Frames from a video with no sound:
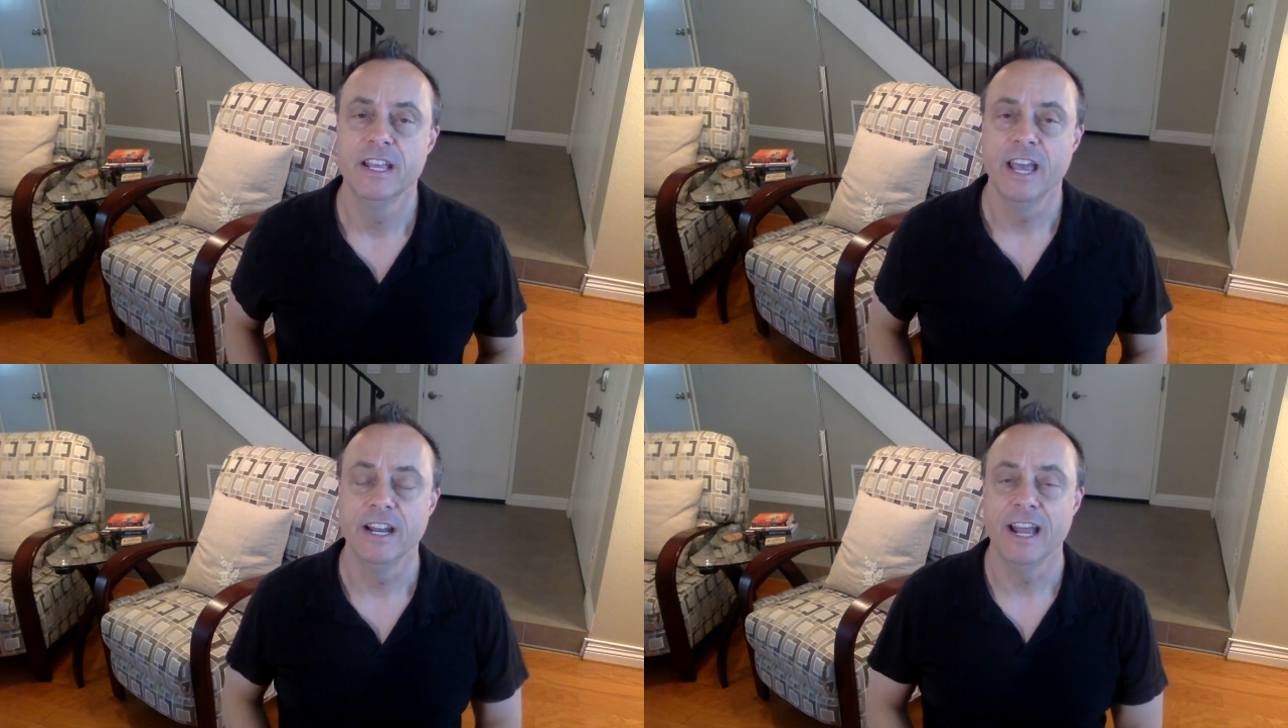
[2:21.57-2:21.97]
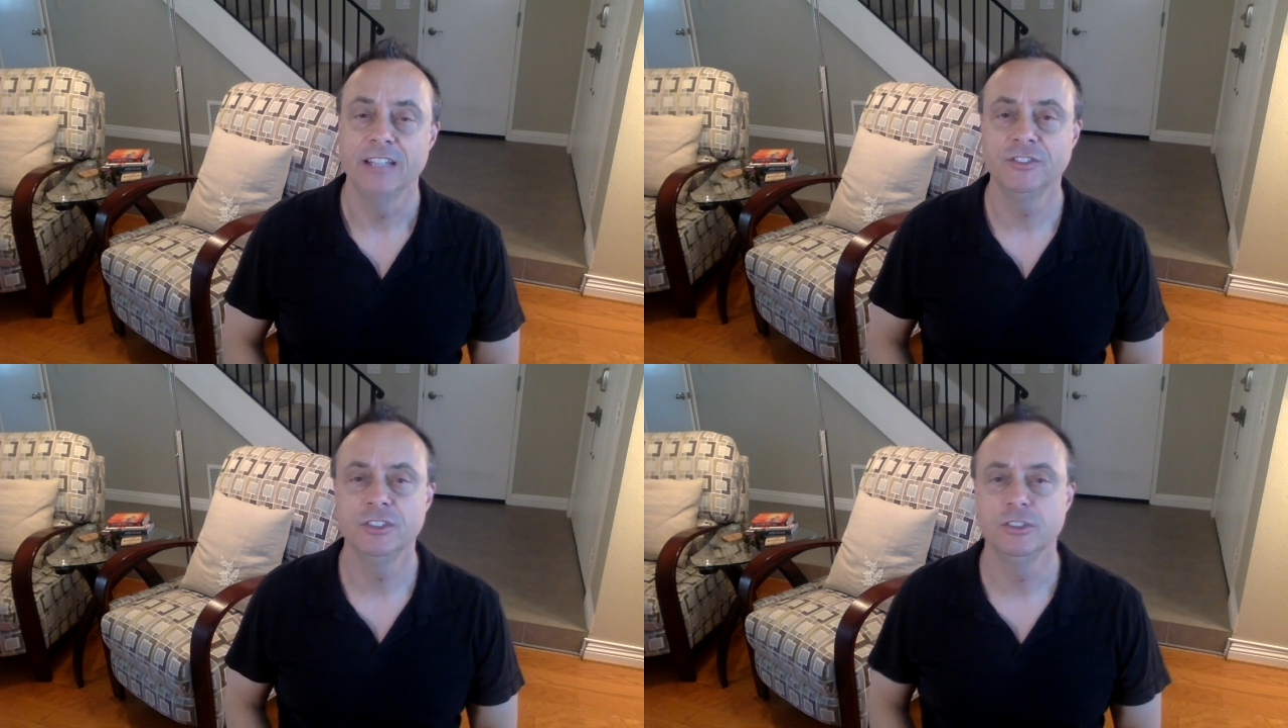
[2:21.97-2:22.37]
And it
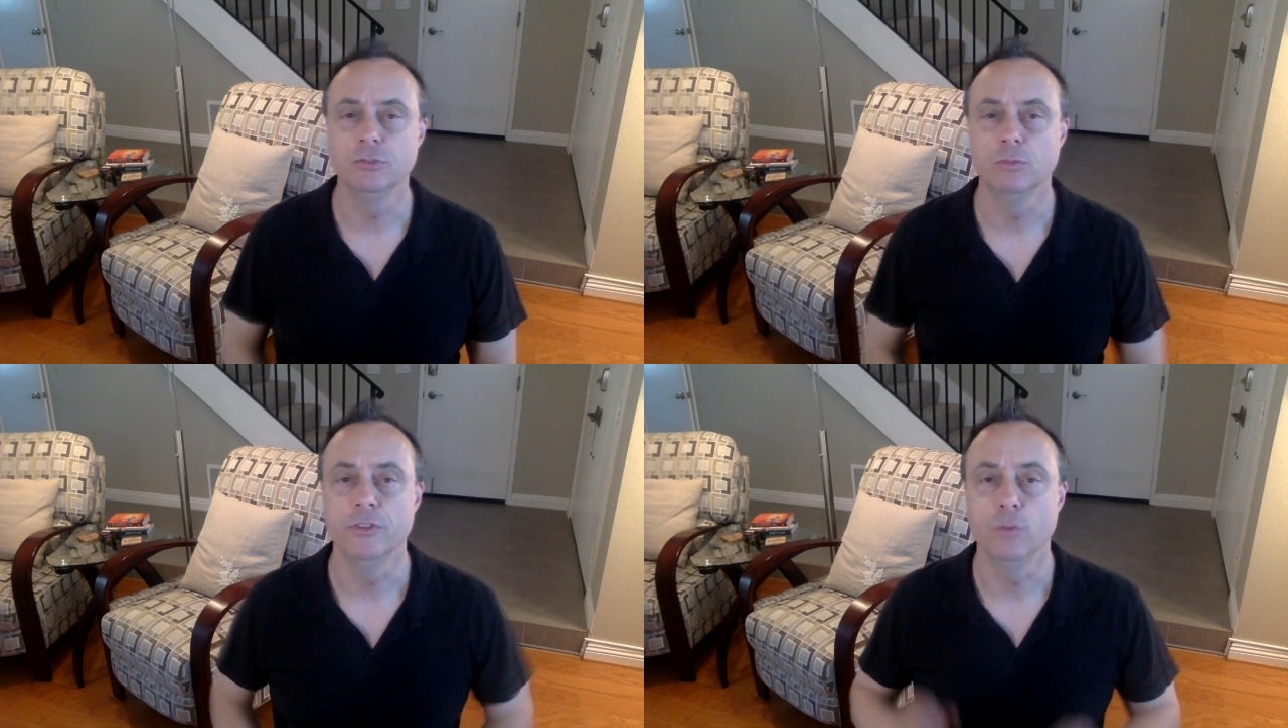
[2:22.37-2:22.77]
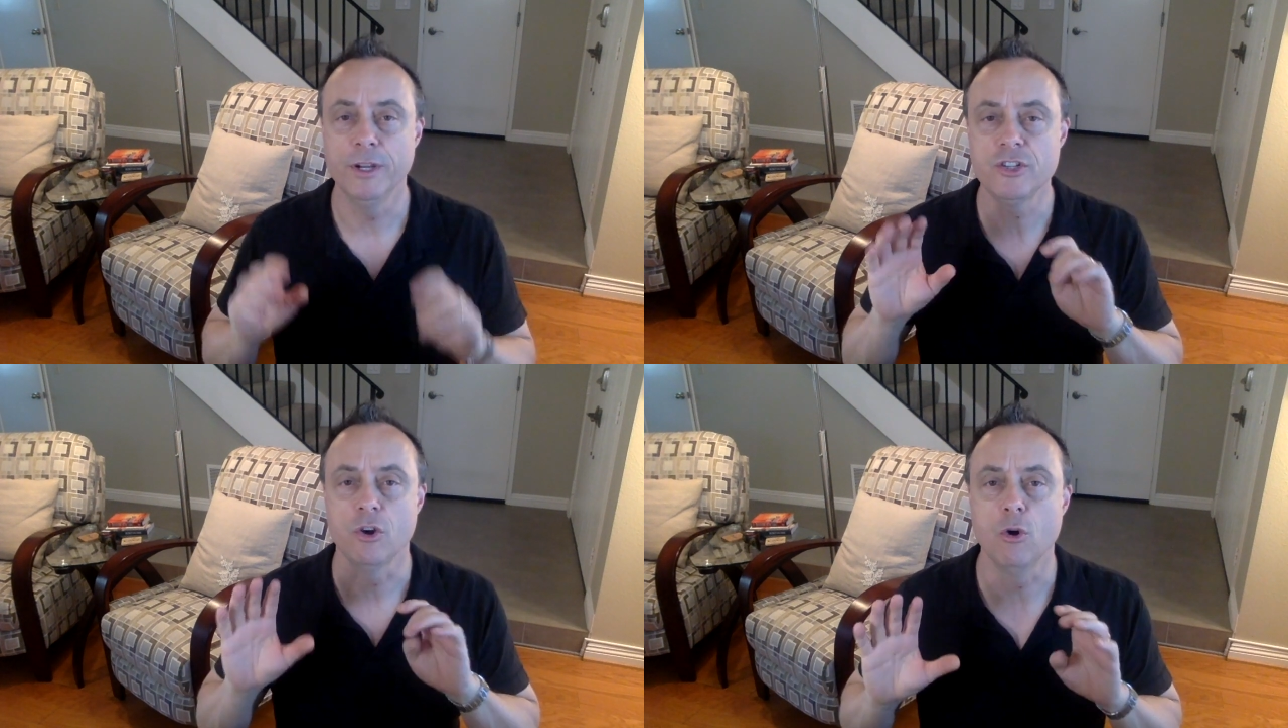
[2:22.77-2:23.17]
has to do with
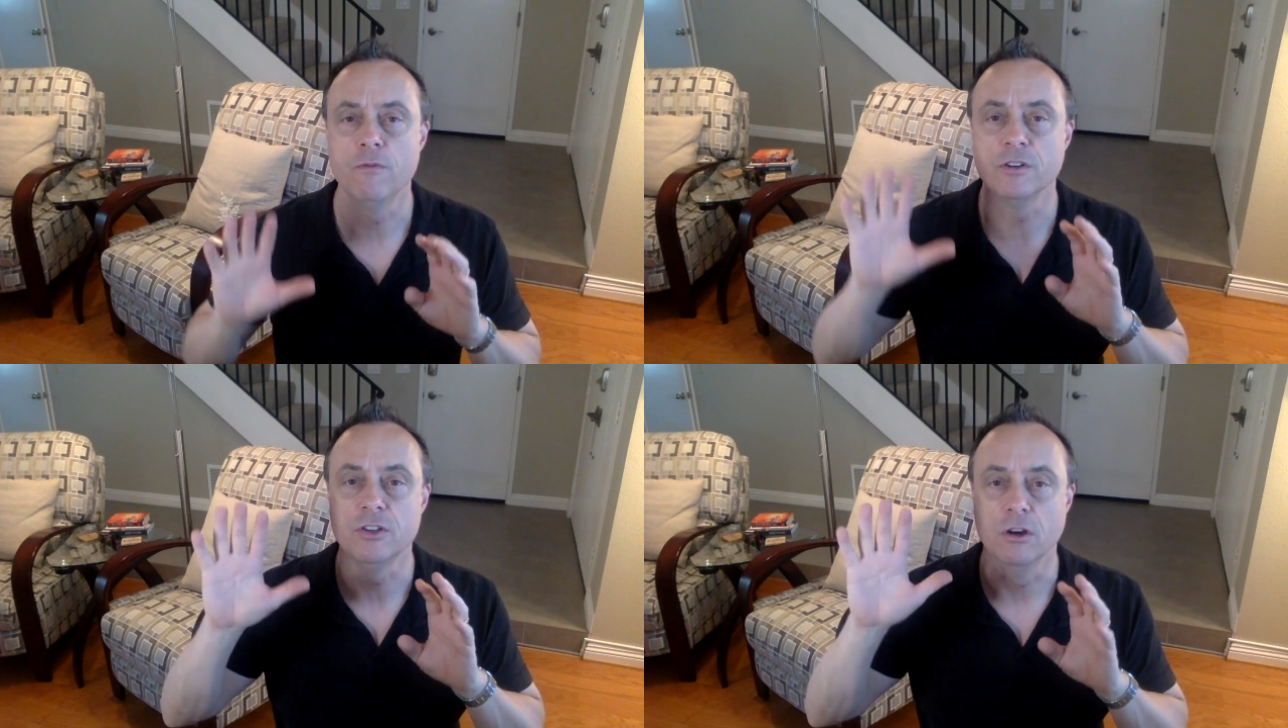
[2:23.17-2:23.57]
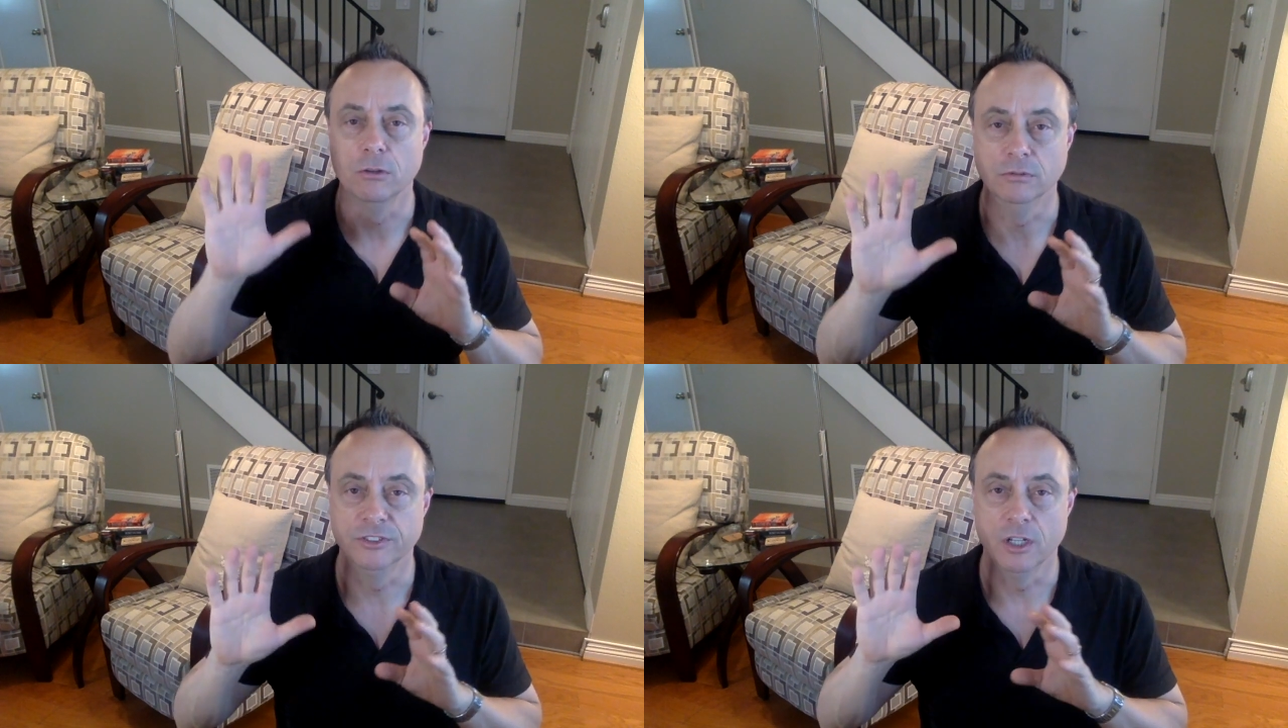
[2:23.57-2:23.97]
which overtones